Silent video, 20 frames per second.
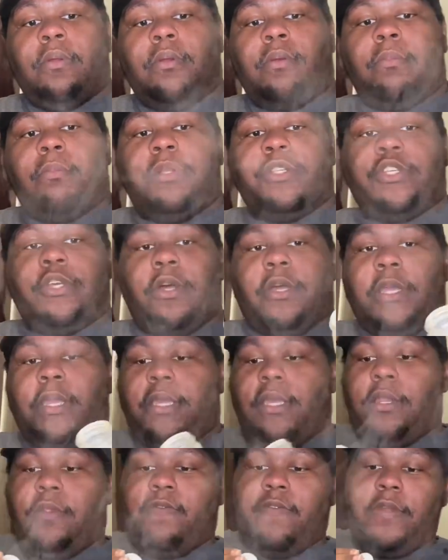but y'all
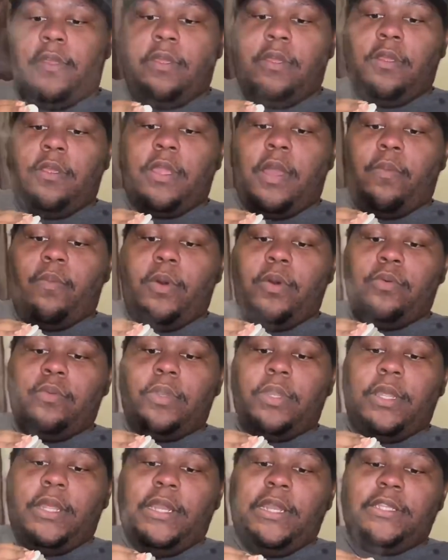can if y'all want,
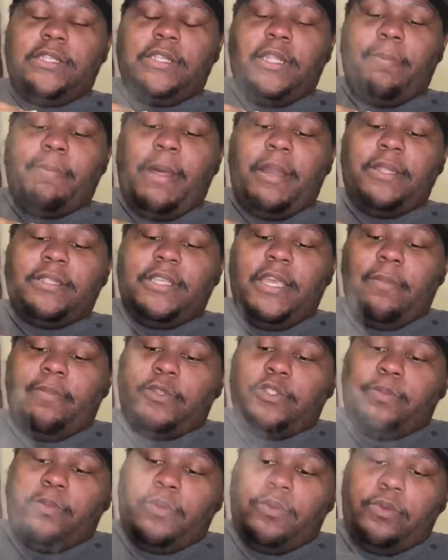and it's about a
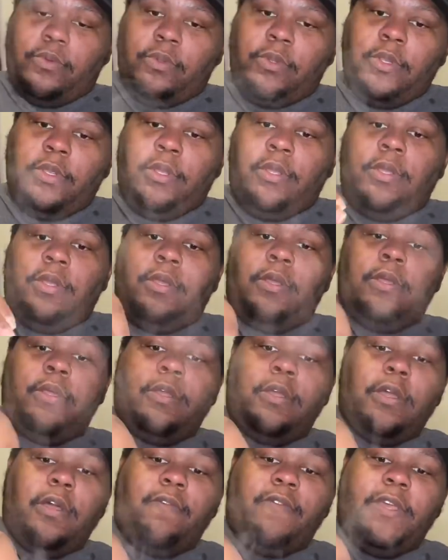tablespoon
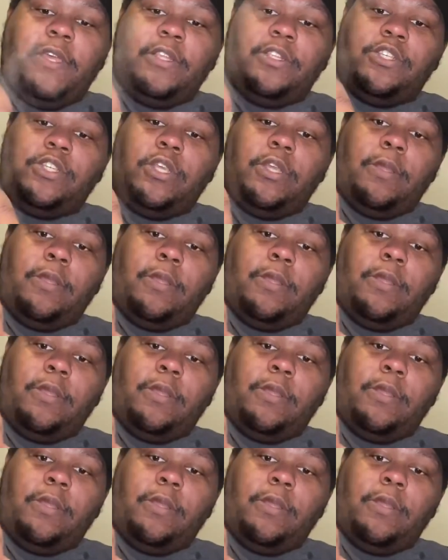of each.